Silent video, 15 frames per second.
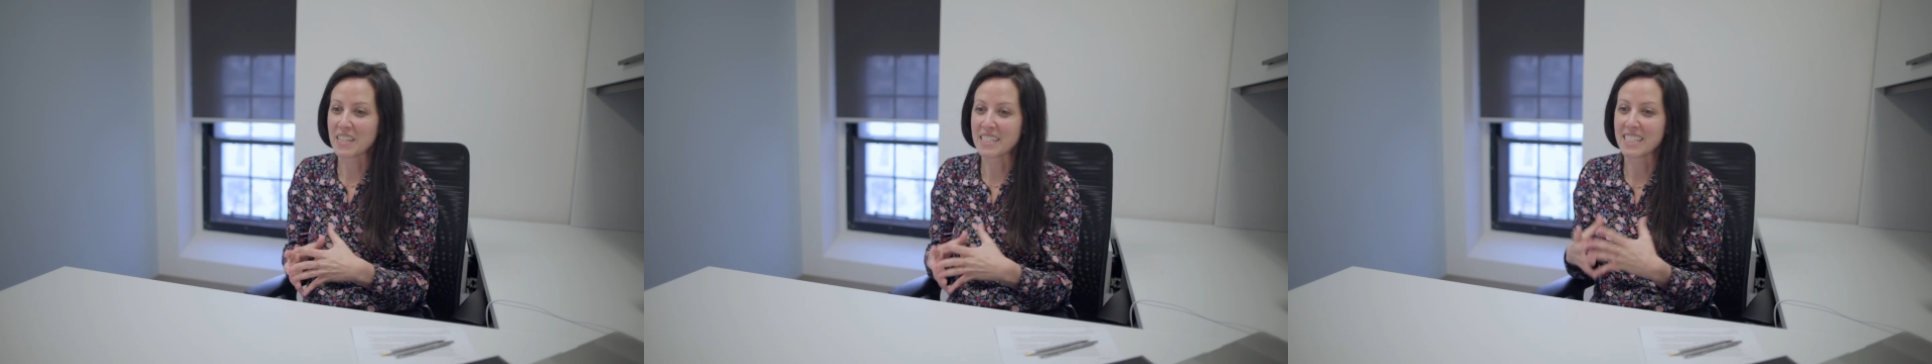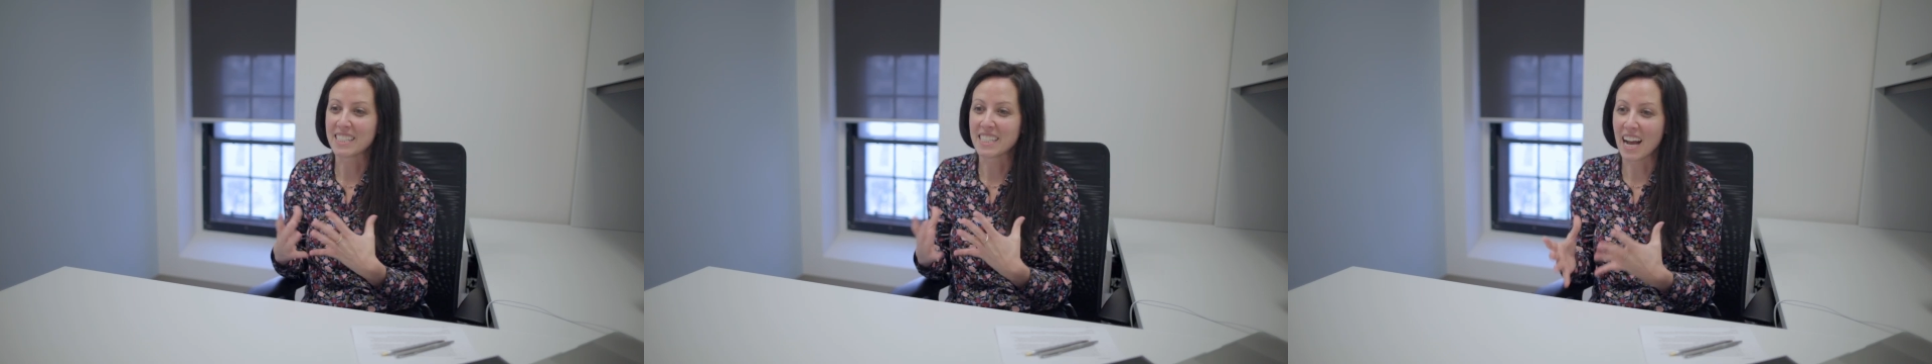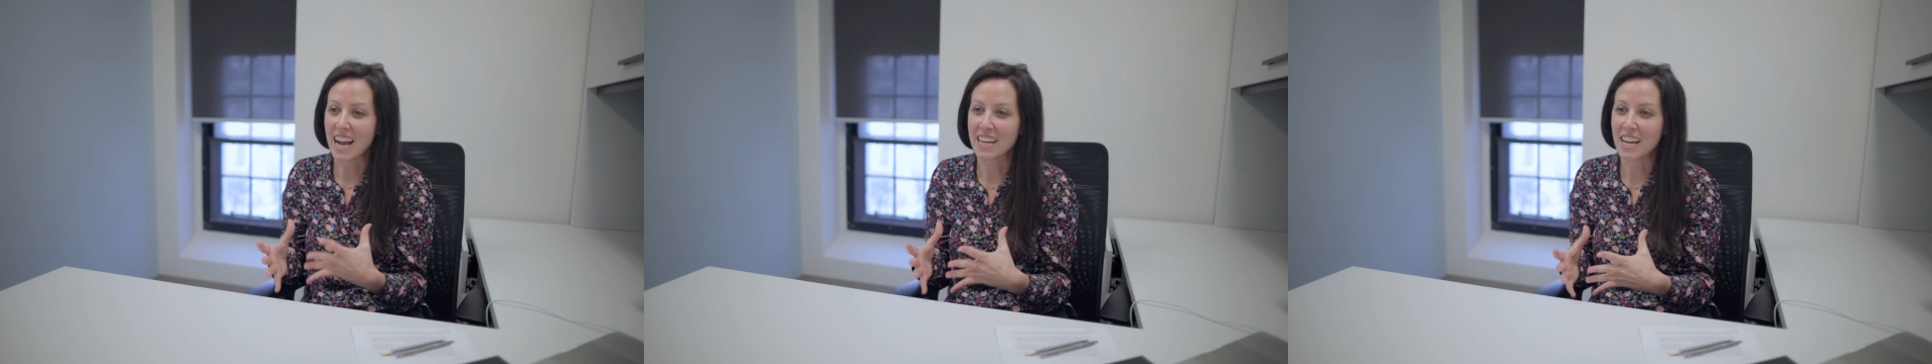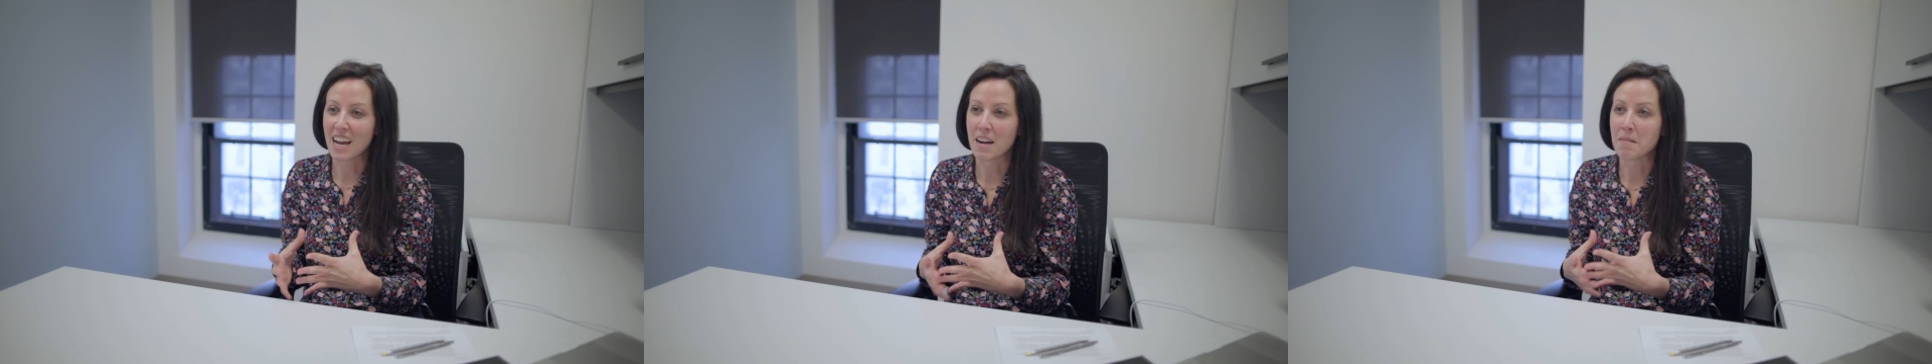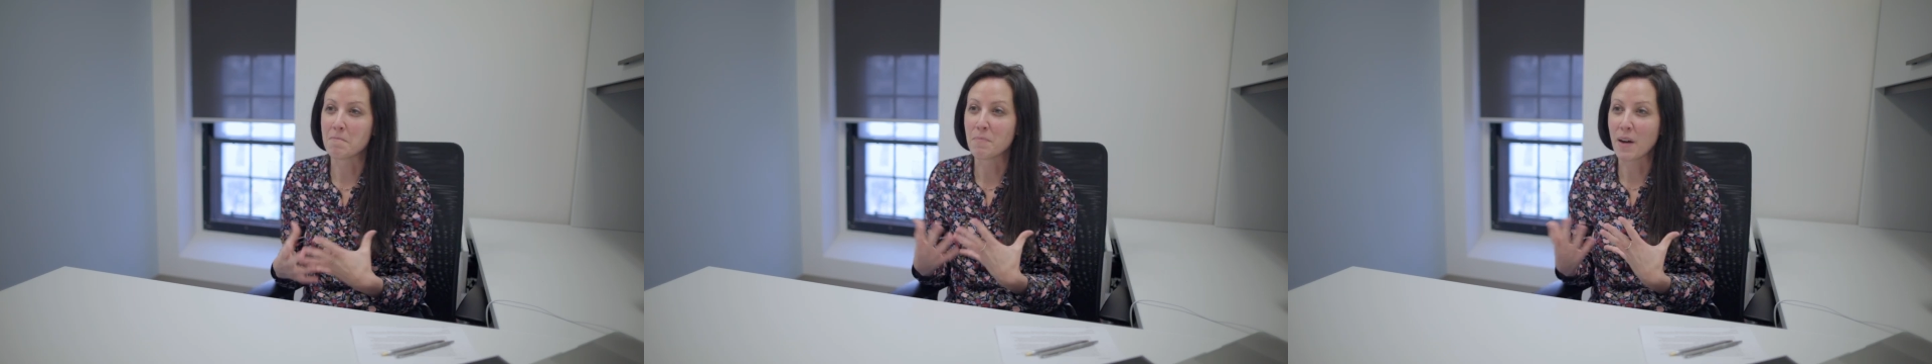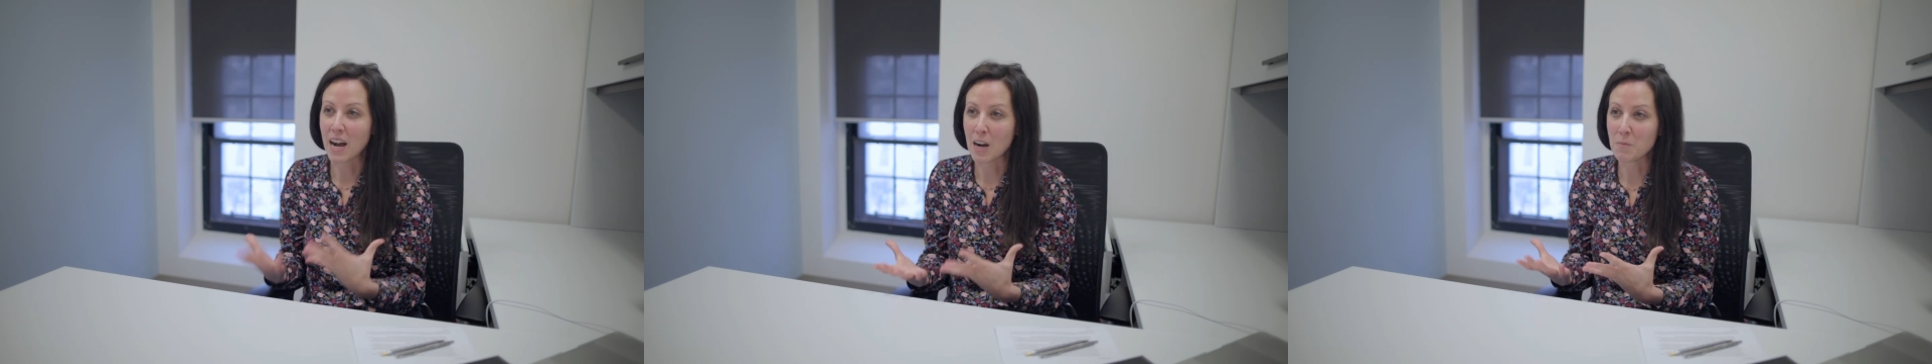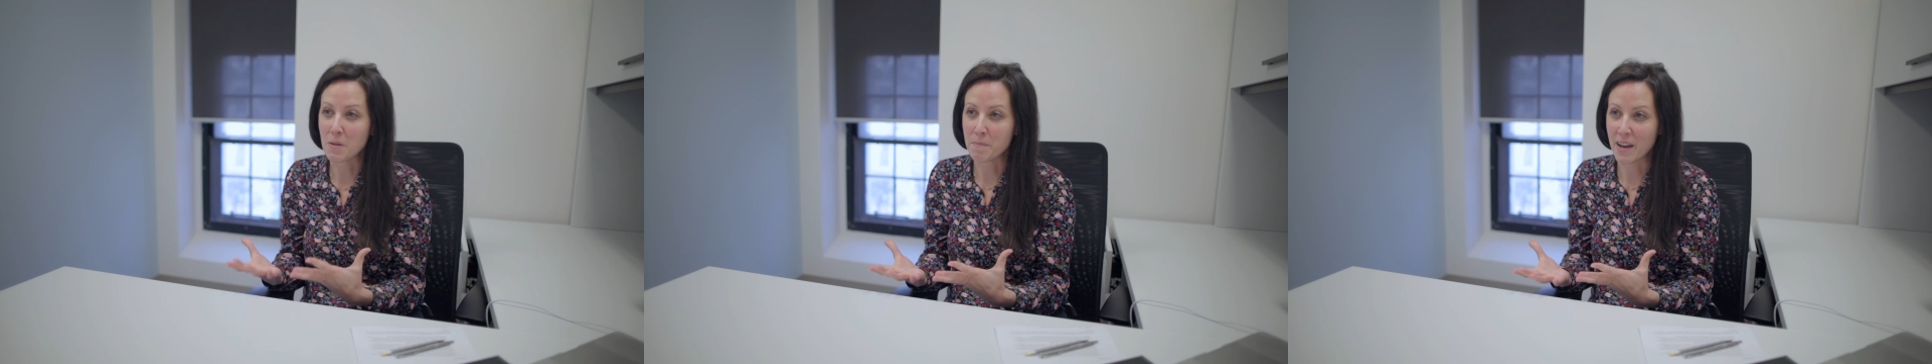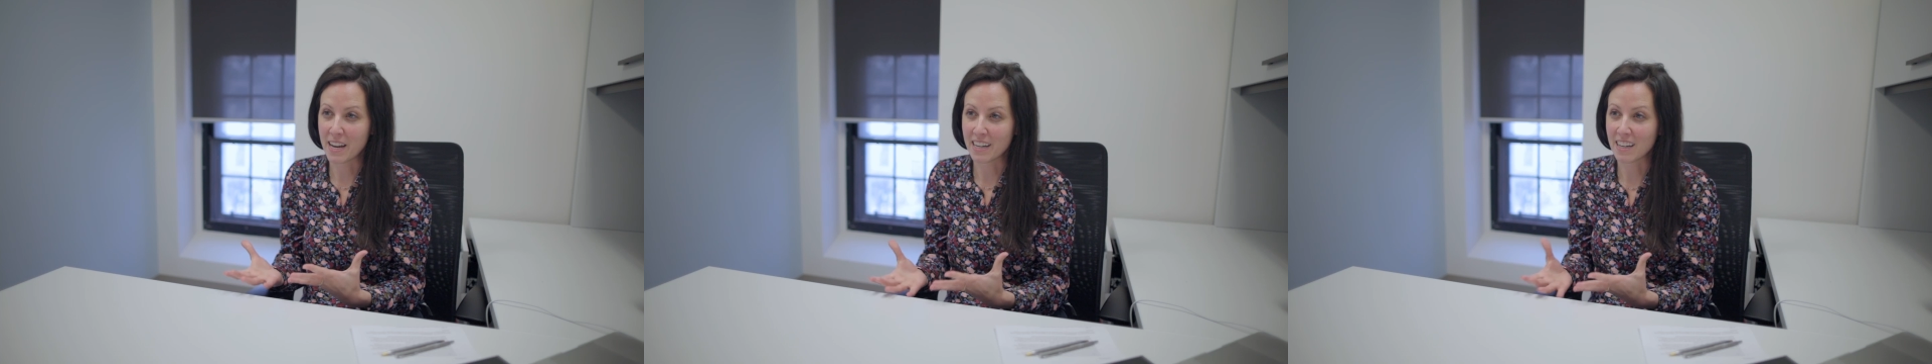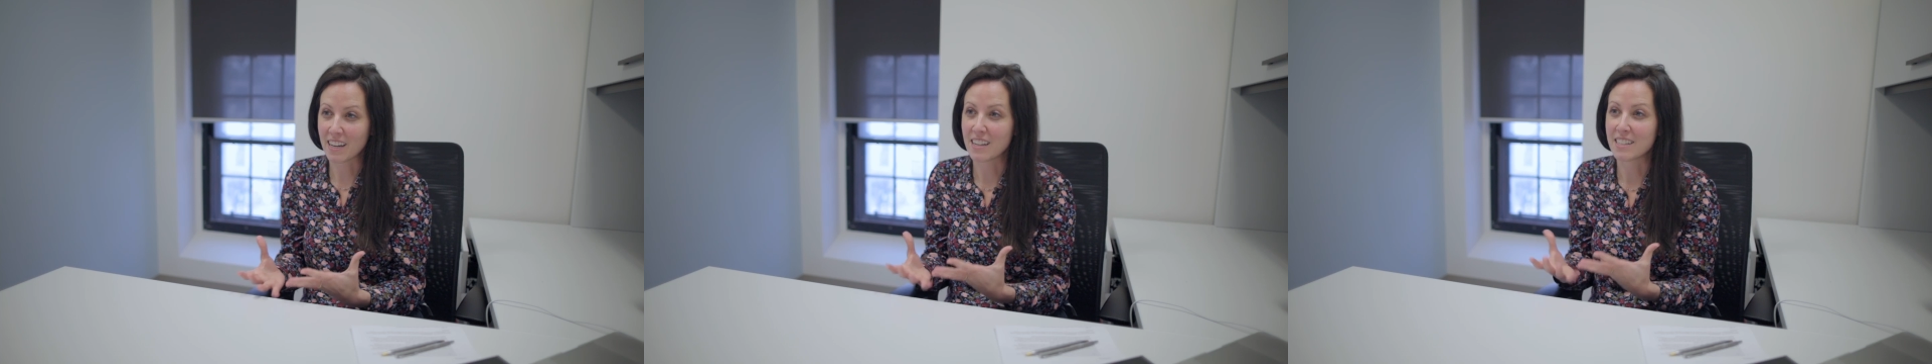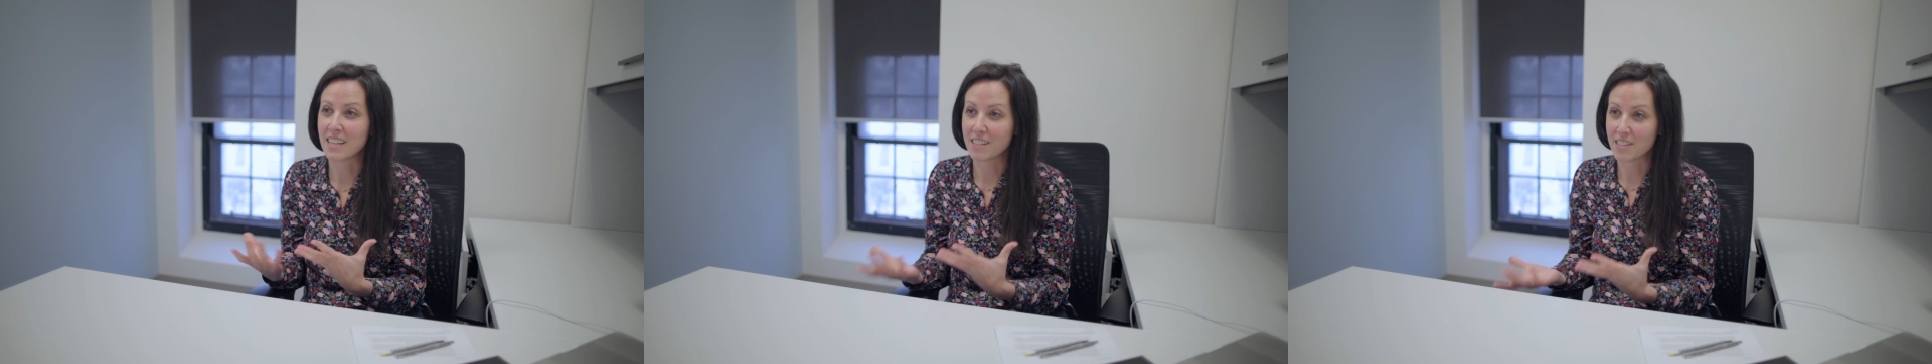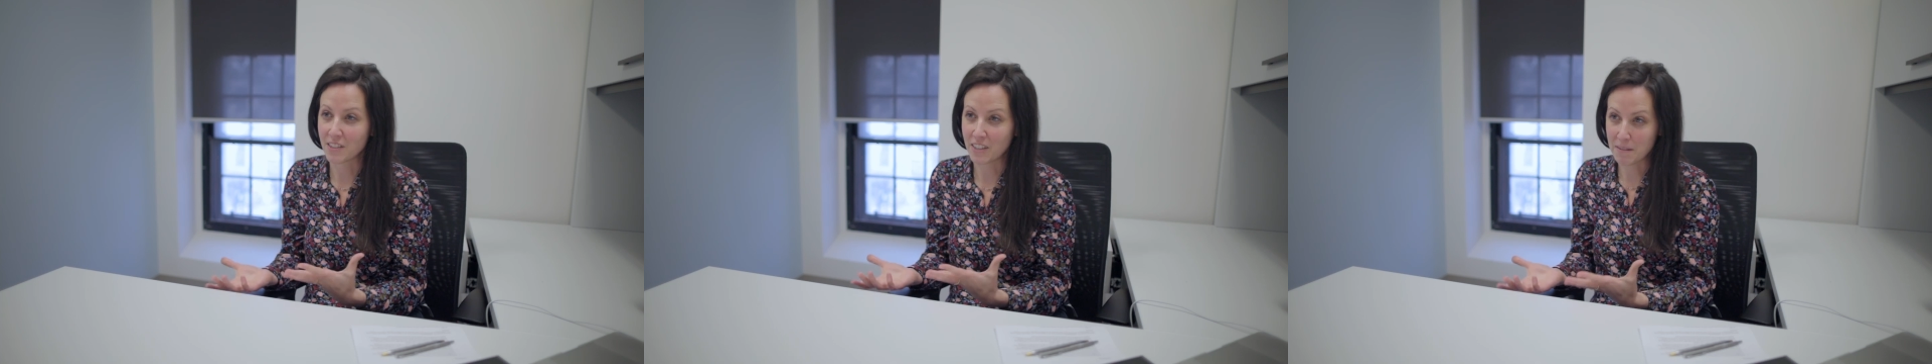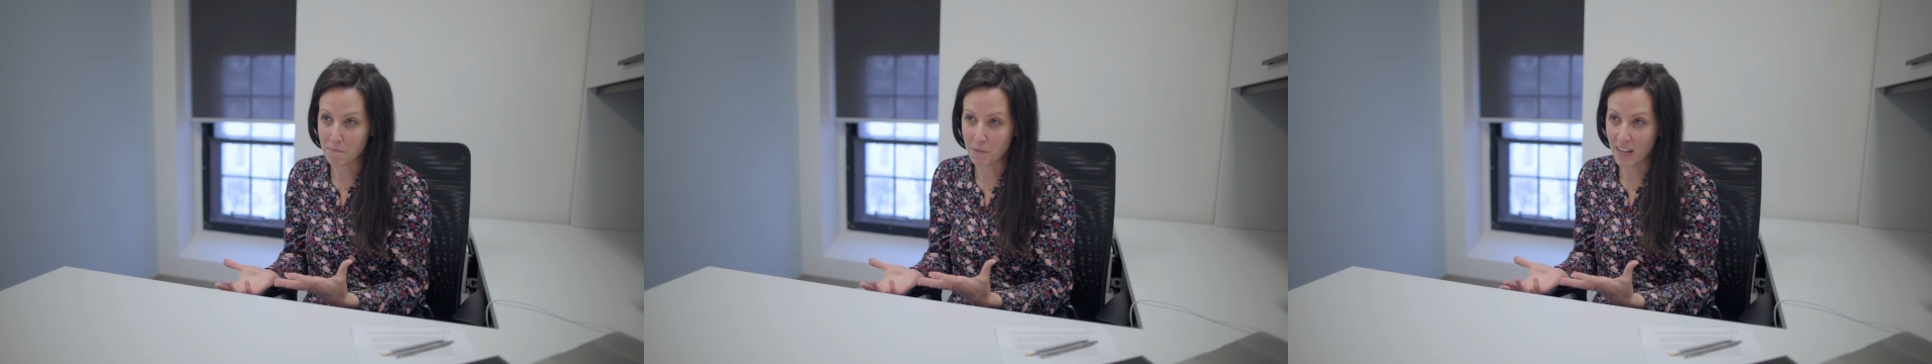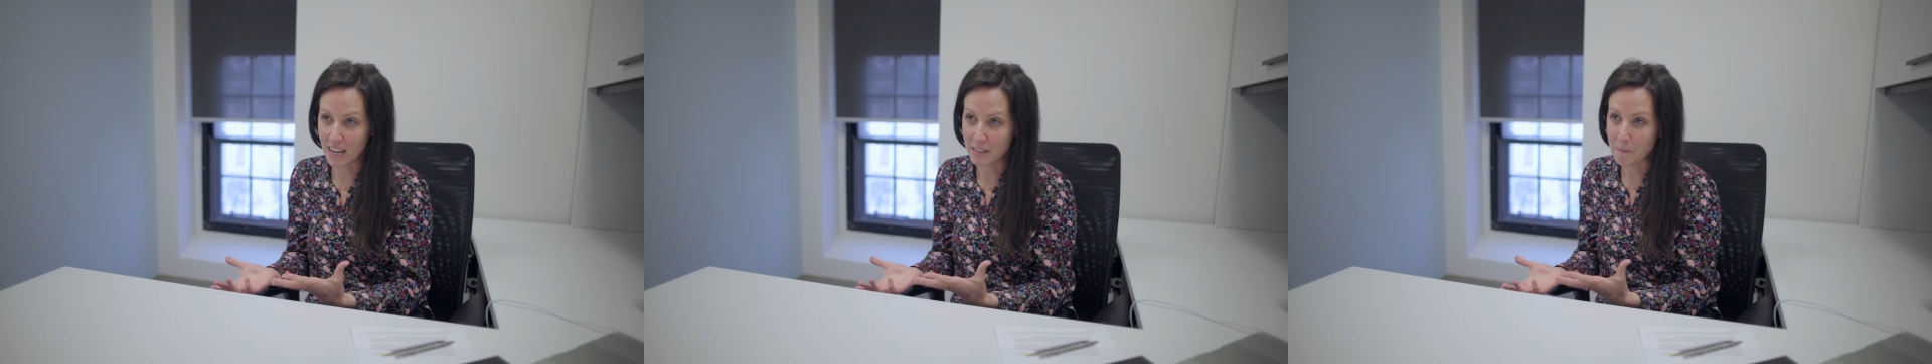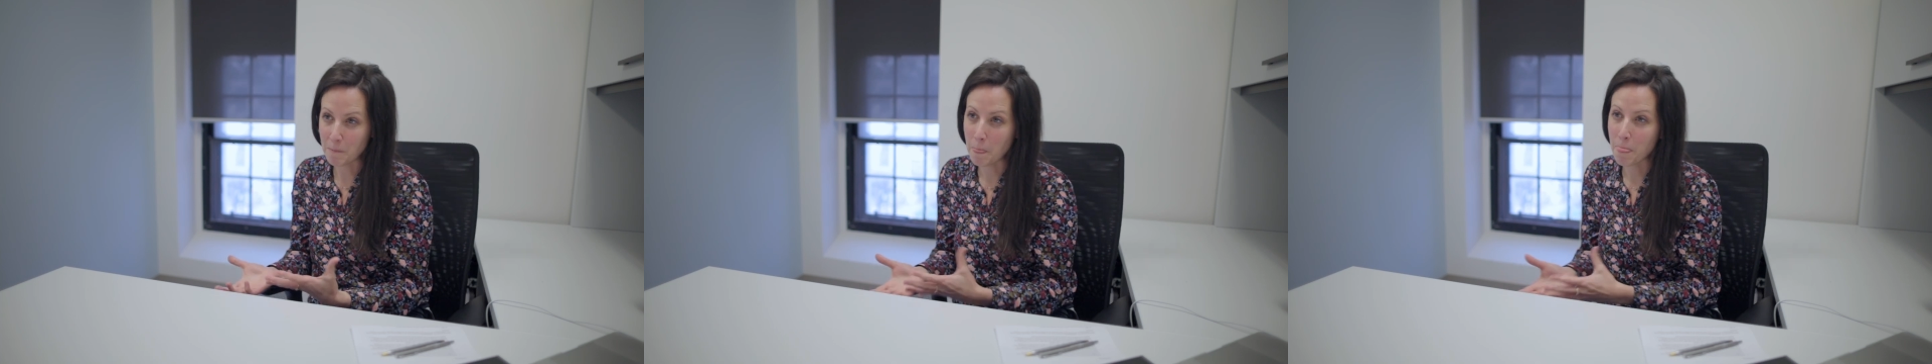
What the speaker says: design a biomimetic dental implant.